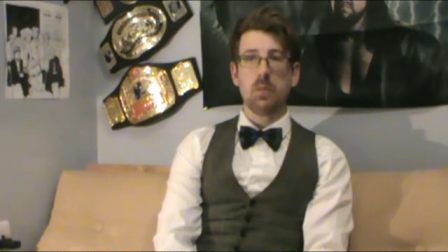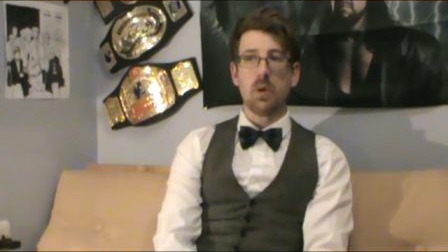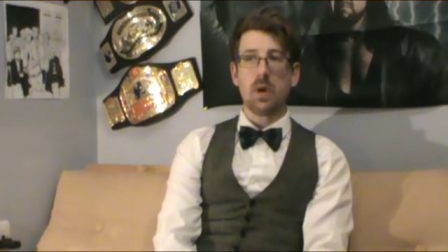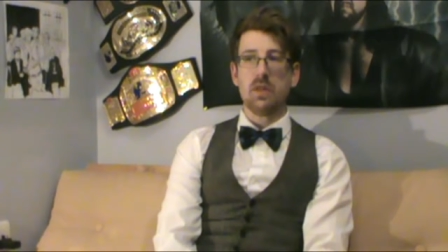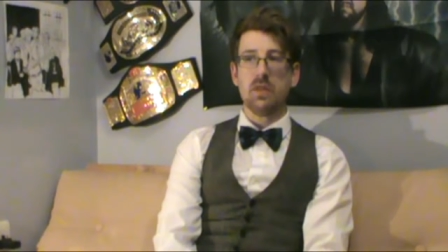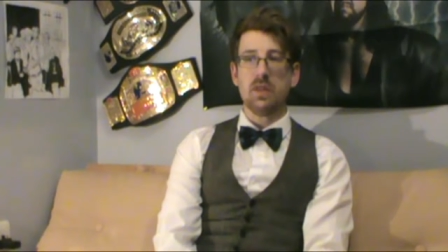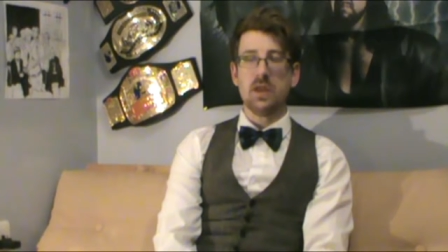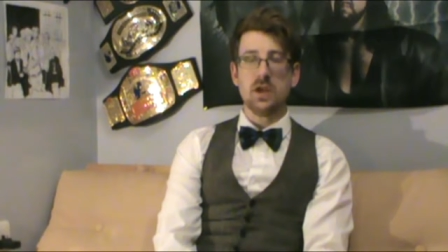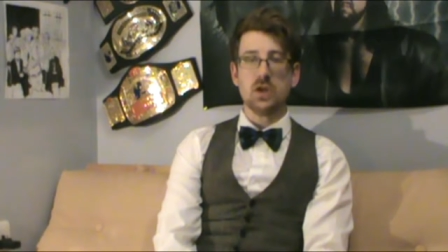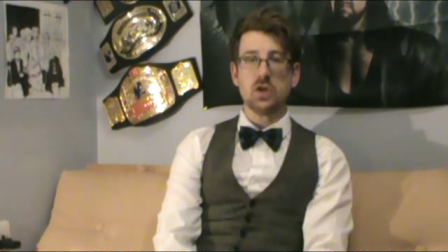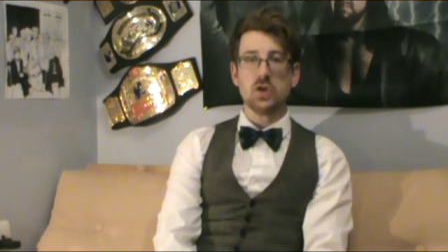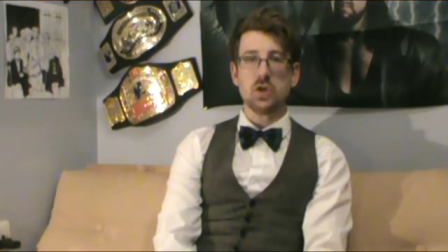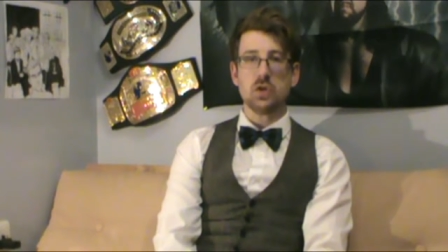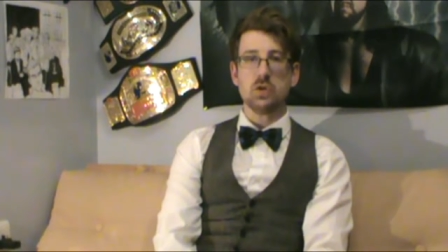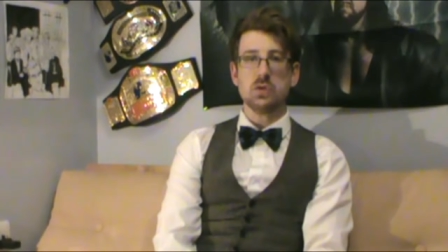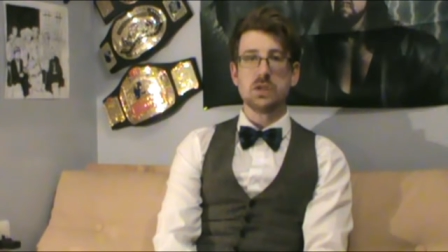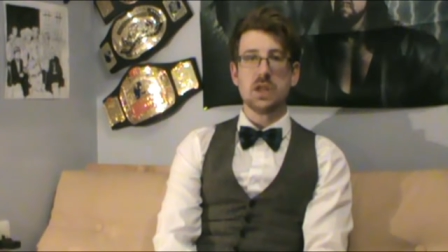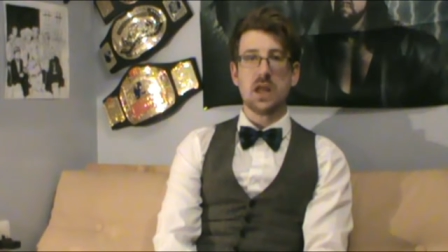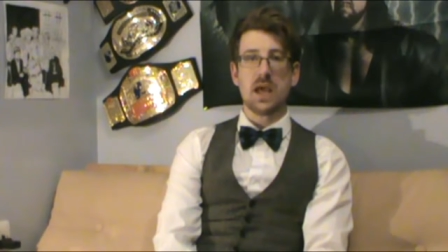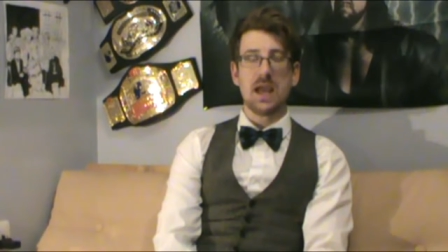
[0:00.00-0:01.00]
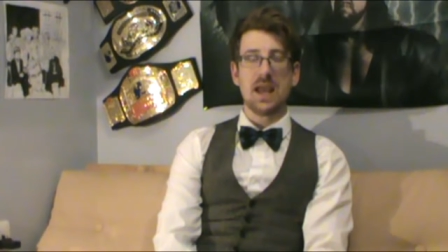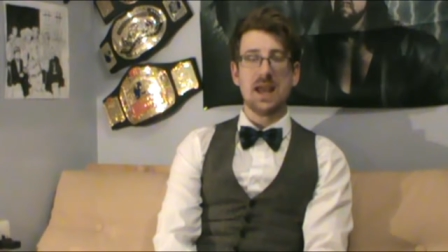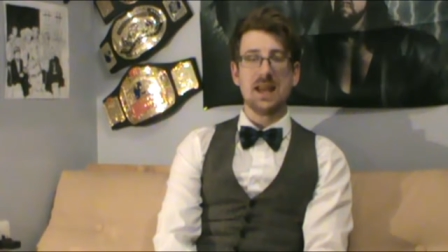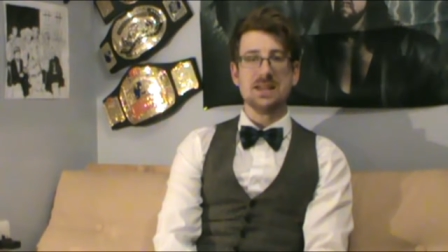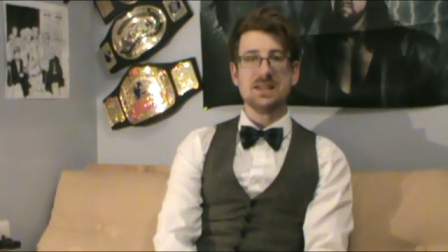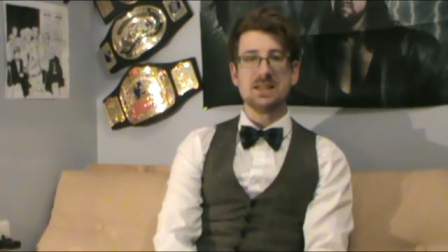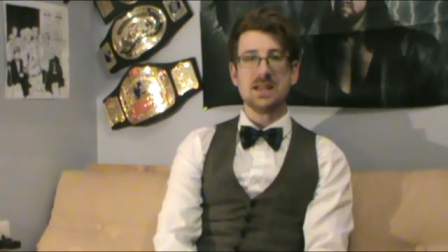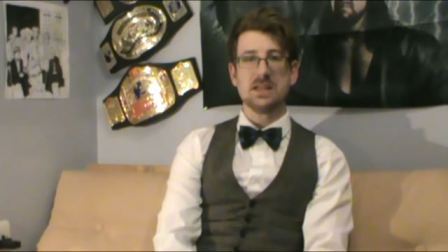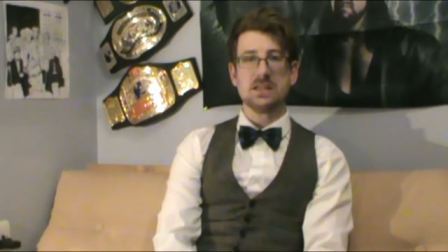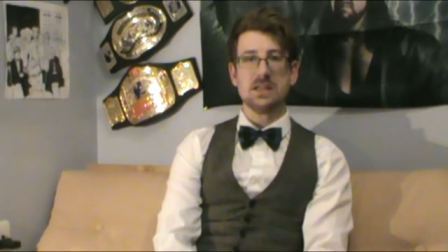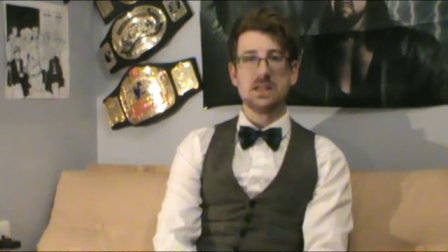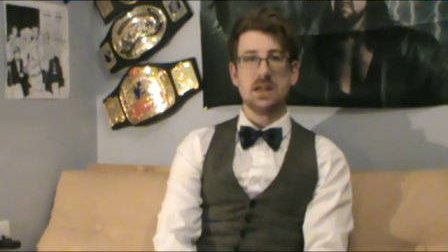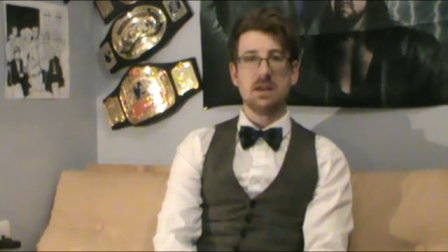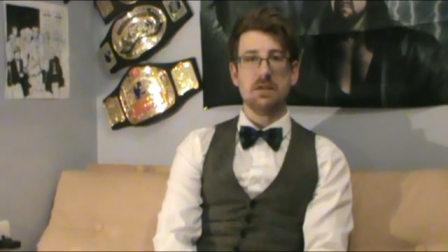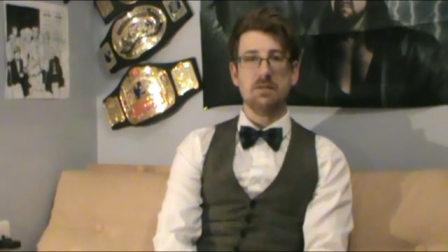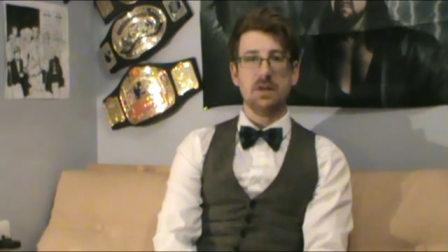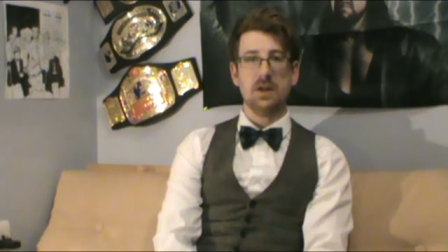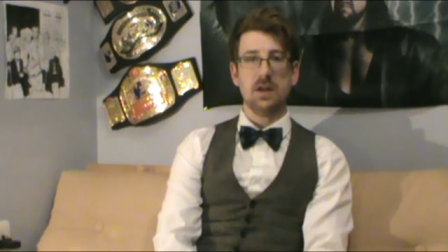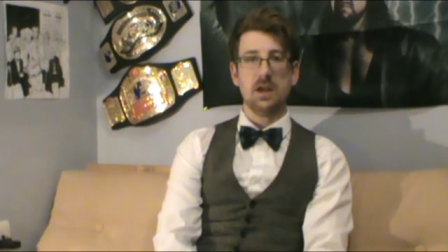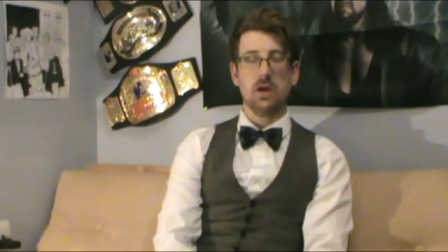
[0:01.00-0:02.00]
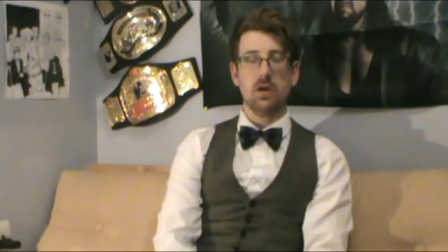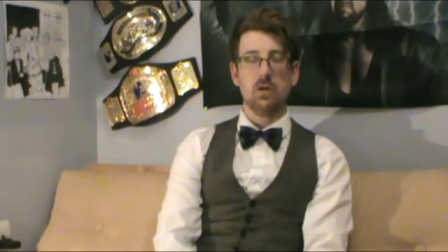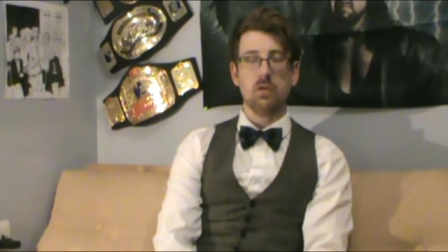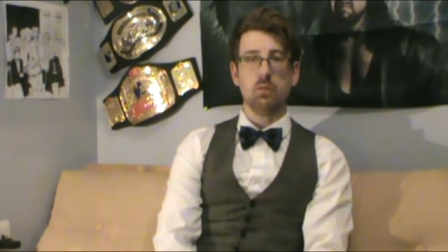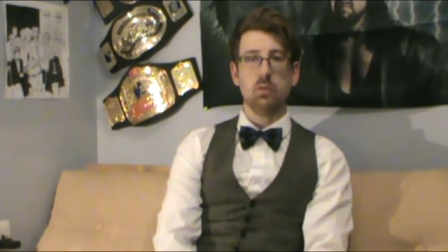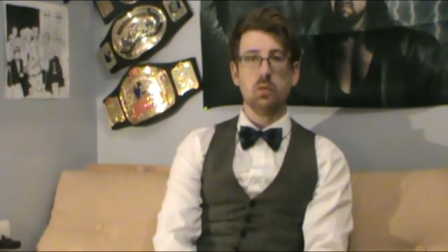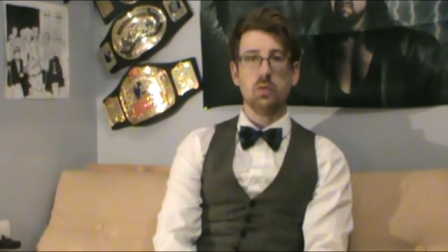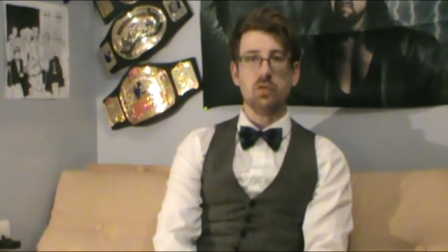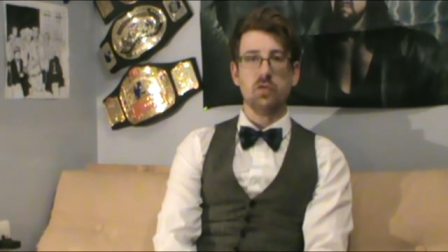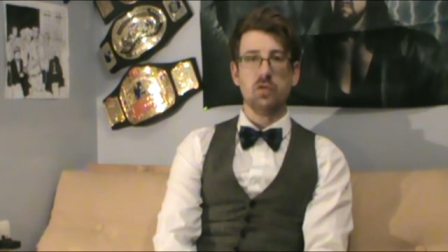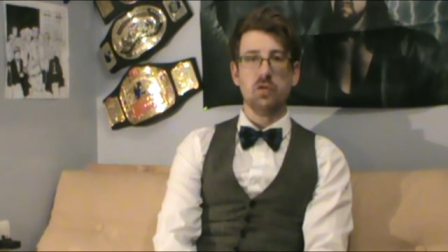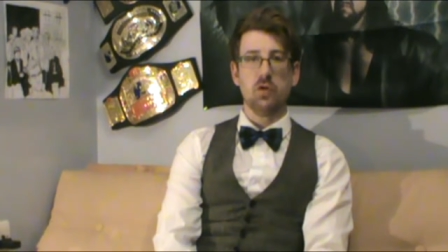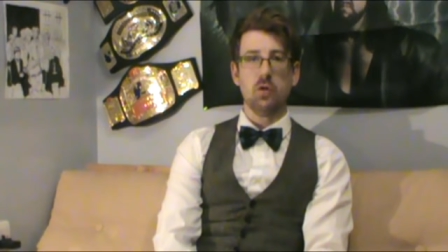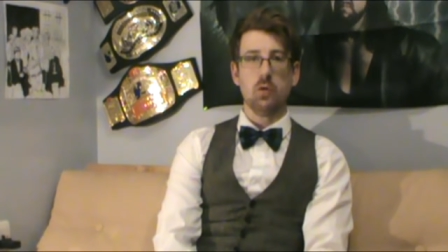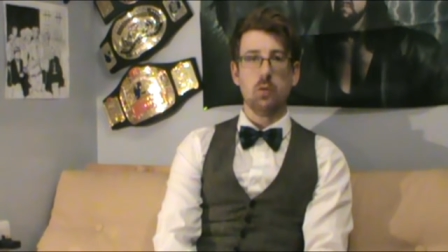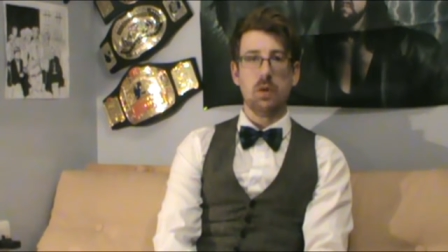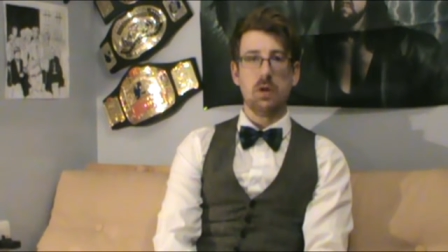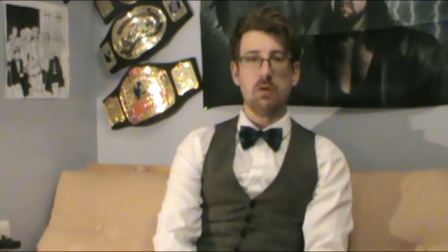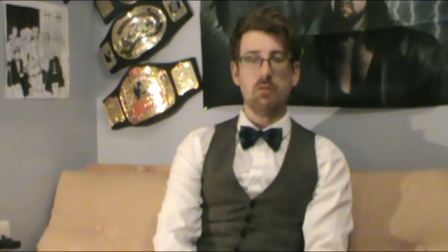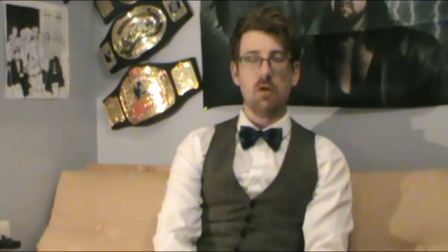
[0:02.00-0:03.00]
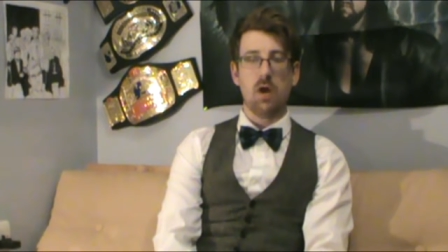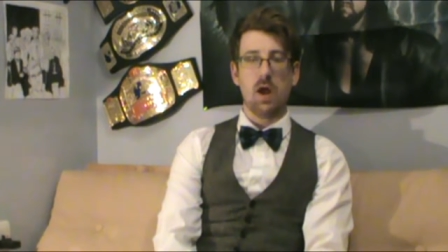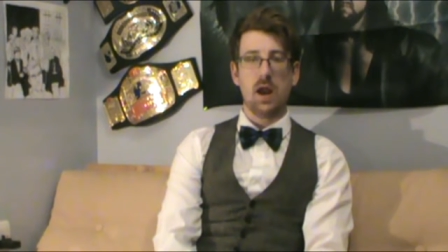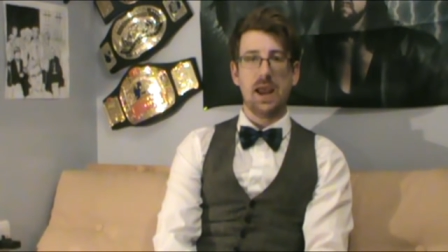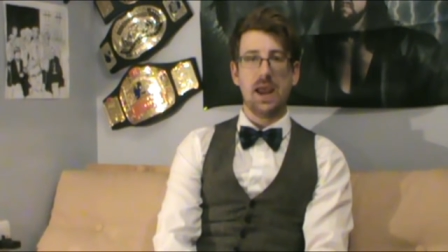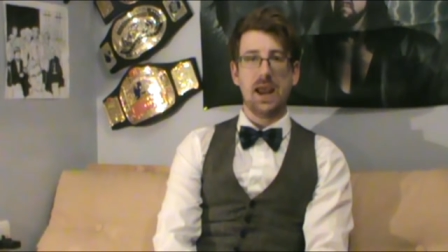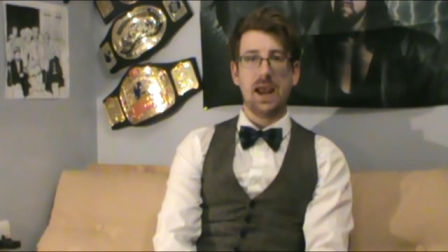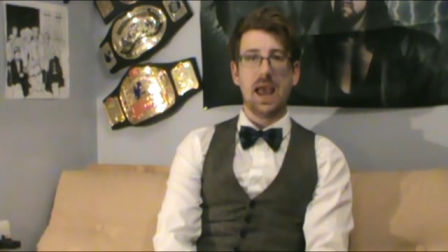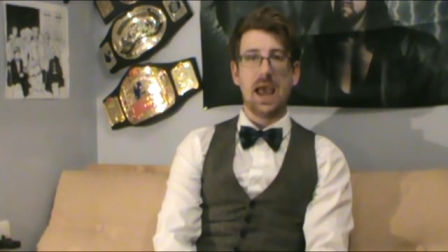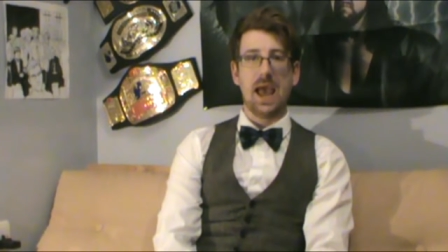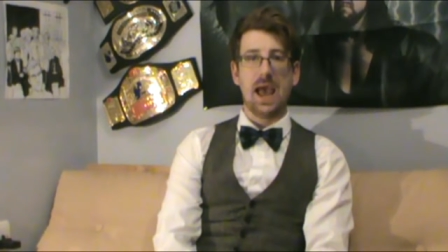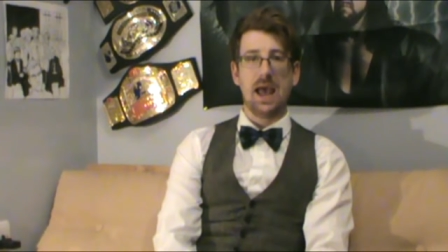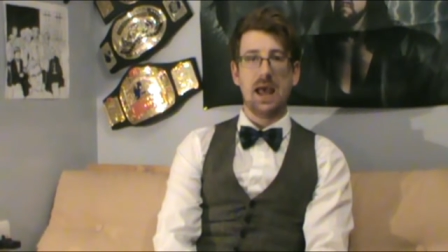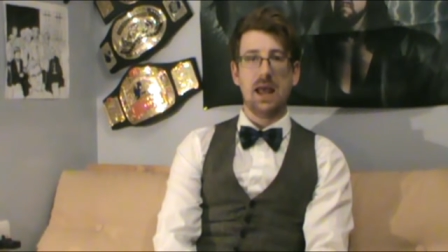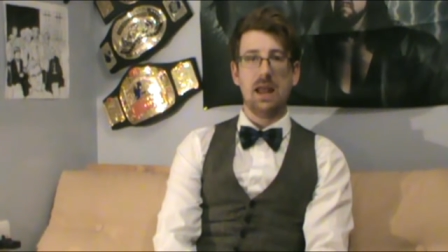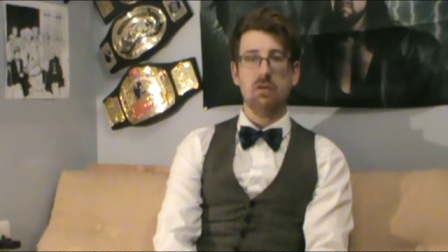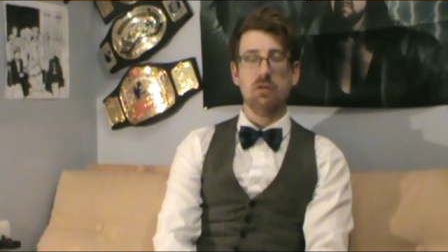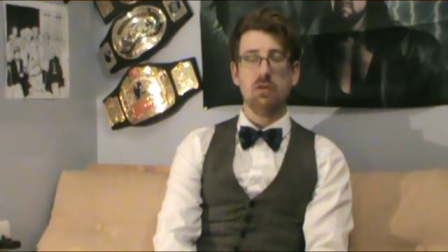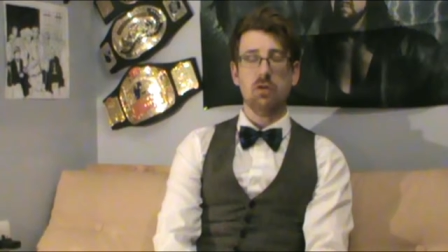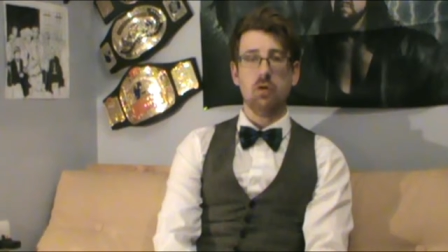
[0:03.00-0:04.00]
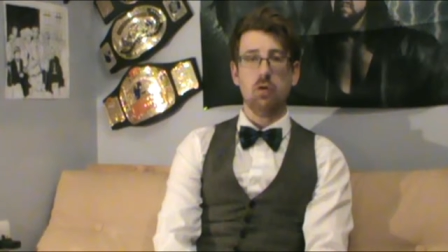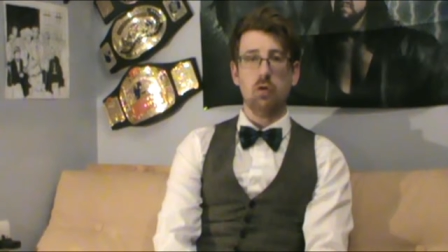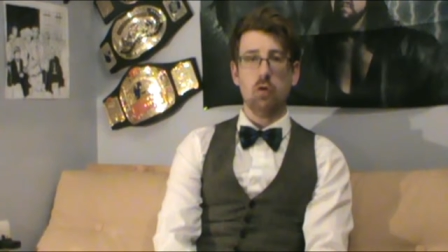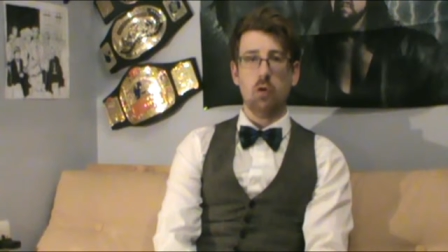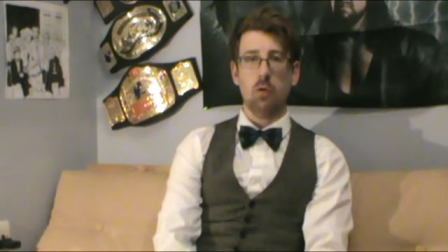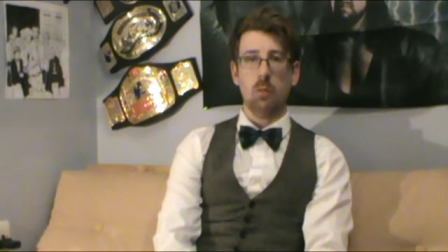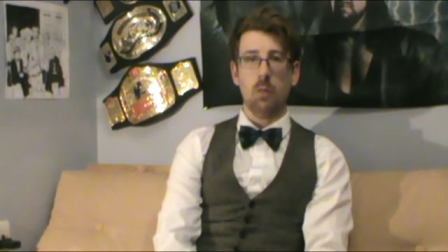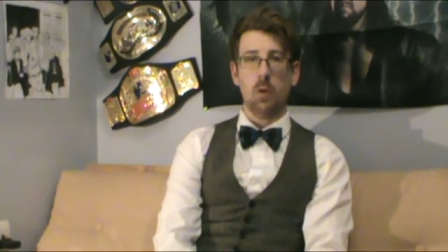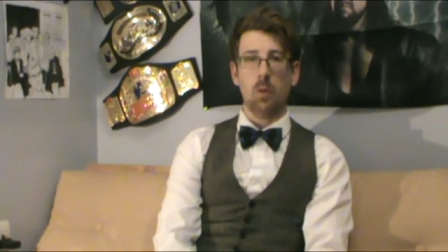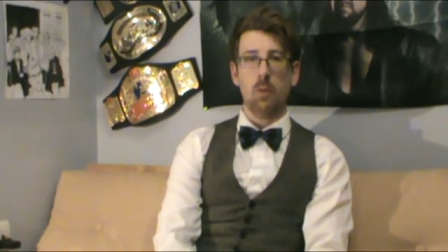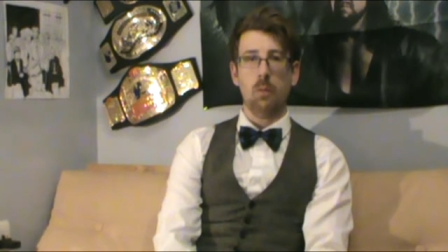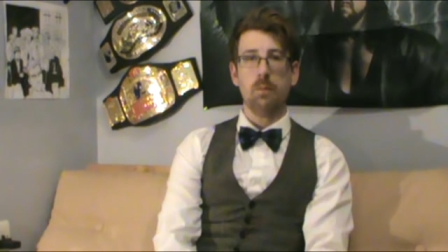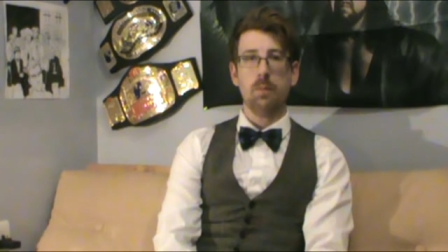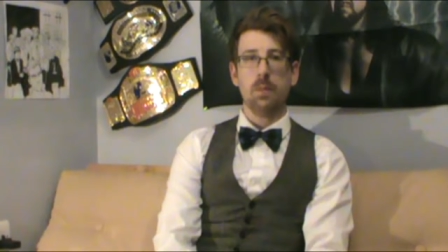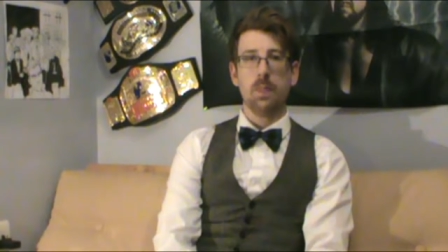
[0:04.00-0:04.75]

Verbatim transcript: but the Tuesday and Saturday videos will still be running as normal.